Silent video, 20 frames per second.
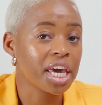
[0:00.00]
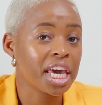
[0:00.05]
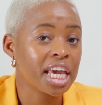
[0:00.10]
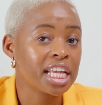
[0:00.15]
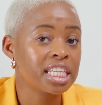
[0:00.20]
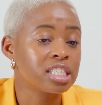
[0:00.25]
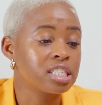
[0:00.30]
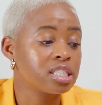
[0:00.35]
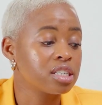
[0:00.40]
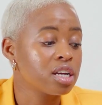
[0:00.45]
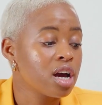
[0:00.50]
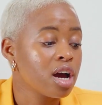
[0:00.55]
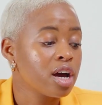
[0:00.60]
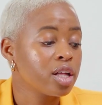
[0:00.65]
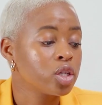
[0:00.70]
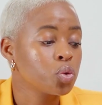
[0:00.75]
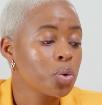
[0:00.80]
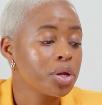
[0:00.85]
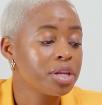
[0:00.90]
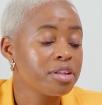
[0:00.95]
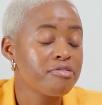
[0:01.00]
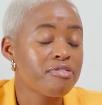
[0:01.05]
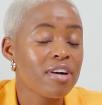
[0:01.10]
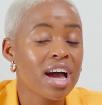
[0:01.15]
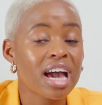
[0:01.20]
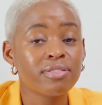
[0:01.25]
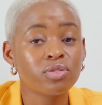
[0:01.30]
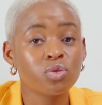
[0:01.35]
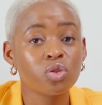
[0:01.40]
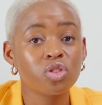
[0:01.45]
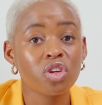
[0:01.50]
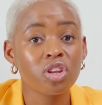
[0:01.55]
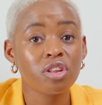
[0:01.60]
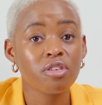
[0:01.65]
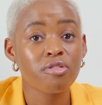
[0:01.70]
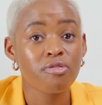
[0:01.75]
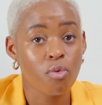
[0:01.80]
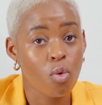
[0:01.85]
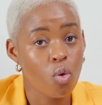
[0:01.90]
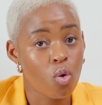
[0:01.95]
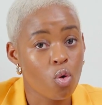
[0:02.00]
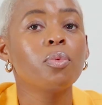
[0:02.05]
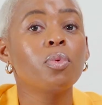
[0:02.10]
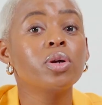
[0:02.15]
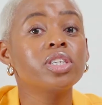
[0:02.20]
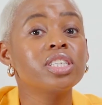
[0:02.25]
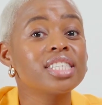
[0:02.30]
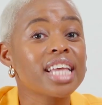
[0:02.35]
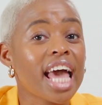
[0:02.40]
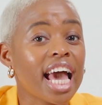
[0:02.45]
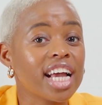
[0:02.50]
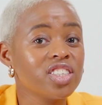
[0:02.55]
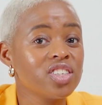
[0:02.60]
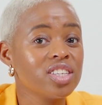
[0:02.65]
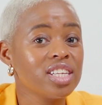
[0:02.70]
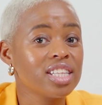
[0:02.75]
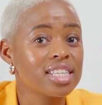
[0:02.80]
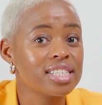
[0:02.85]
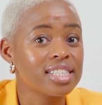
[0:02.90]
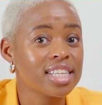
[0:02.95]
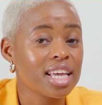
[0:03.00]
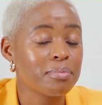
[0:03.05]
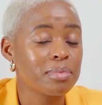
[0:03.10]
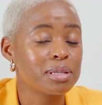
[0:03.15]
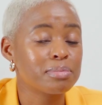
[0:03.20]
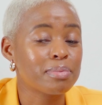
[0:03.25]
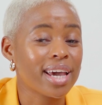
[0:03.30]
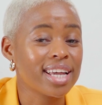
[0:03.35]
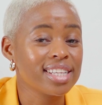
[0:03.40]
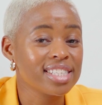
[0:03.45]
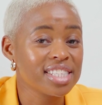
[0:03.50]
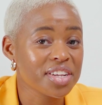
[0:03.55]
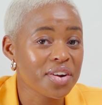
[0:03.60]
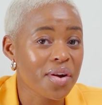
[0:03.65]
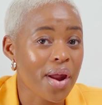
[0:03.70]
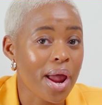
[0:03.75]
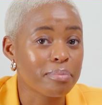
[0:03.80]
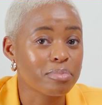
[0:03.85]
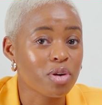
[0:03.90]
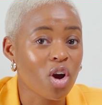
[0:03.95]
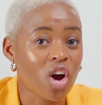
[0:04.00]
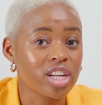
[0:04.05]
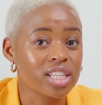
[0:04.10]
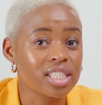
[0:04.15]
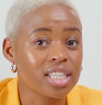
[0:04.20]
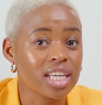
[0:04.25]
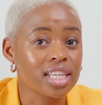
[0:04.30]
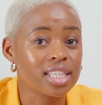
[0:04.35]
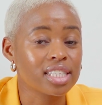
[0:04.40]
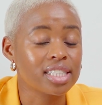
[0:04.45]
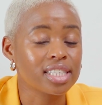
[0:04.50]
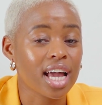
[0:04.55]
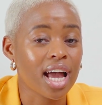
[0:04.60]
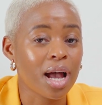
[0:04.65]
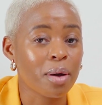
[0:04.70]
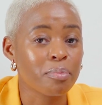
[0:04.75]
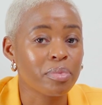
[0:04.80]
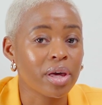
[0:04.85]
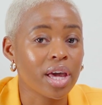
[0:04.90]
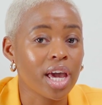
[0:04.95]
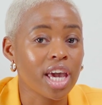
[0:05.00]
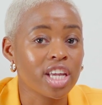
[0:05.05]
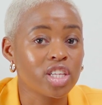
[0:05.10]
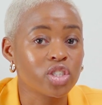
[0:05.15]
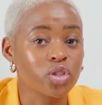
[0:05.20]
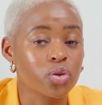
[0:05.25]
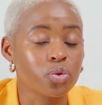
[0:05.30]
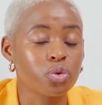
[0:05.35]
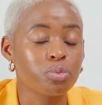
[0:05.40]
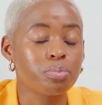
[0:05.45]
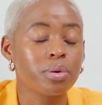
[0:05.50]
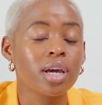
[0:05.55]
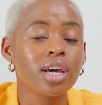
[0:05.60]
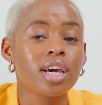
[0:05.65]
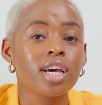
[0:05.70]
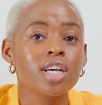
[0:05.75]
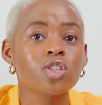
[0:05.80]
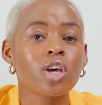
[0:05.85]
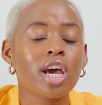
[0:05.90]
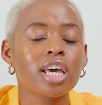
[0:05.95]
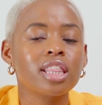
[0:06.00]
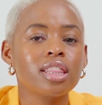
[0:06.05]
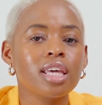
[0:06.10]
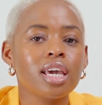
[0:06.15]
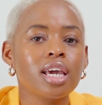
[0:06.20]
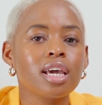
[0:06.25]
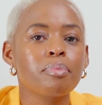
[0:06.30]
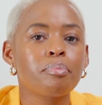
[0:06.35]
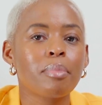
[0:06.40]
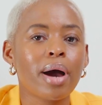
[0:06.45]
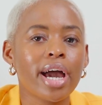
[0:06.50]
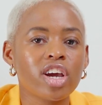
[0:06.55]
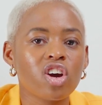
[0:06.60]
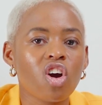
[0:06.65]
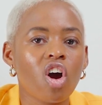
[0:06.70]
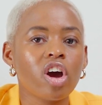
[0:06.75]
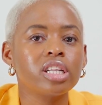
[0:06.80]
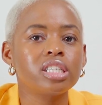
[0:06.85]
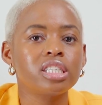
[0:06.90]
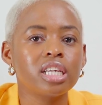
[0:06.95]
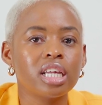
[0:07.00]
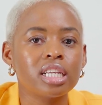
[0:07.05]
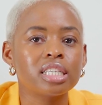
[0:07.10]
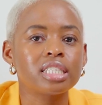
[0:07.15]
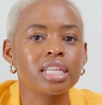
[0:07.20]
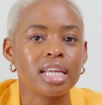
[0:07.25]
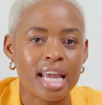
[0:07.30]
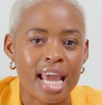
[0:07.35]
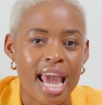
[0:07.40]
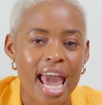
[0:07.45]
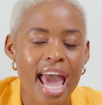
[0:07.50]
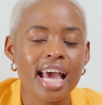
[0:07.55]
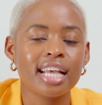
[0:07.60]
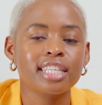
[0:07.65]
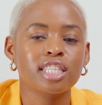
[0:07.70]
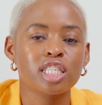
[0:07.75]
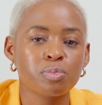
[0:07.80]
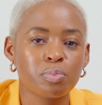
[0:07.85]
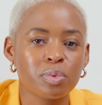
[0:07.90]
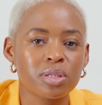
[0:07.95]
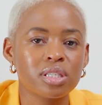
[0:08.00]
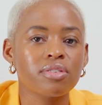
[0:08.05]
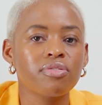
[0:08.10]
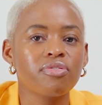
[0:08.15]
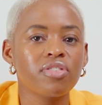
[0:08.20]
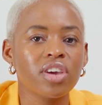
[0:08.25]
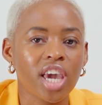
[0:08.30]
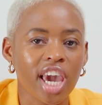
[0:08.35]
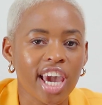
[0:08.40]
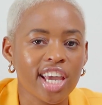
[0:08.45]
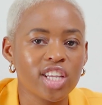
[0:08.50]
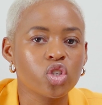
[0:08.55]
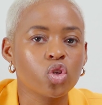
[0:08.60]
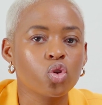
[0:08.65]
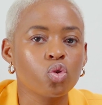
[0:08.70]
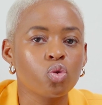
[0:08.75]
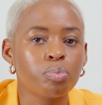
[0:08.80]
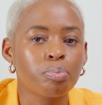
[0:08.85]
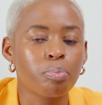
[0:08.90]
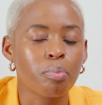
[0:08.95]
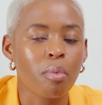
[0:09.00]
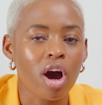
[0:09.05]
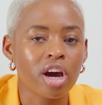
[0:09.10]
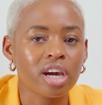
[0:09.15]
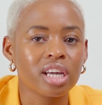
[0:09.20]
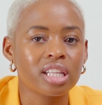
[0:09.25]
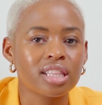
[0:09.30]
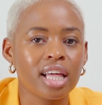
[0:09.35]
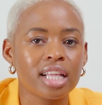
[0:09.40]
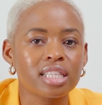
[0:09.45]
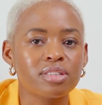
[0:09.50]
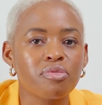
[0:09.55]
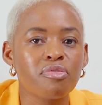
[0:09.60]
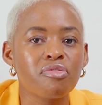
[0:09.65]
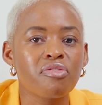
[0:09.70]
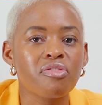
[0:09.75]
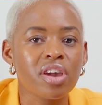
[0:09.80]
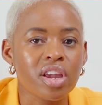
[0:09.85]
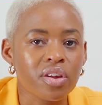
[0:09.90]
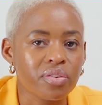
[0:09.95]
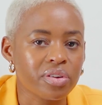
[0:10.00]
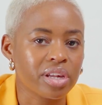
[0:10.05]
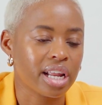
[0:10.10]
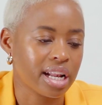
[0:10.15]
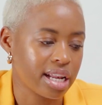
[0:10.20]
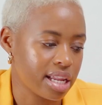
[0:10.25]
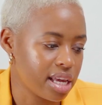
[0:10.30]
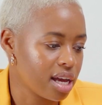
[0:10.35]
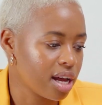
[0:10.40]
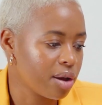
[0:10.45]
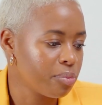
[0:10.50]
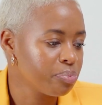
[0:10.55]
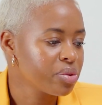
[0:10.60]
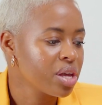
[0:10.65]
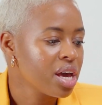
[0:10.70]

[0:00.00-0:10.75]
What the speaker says: aged 25 to 34, which is actually the same as my Instagram content age group. So I think my content has a specific age group market that's very clear.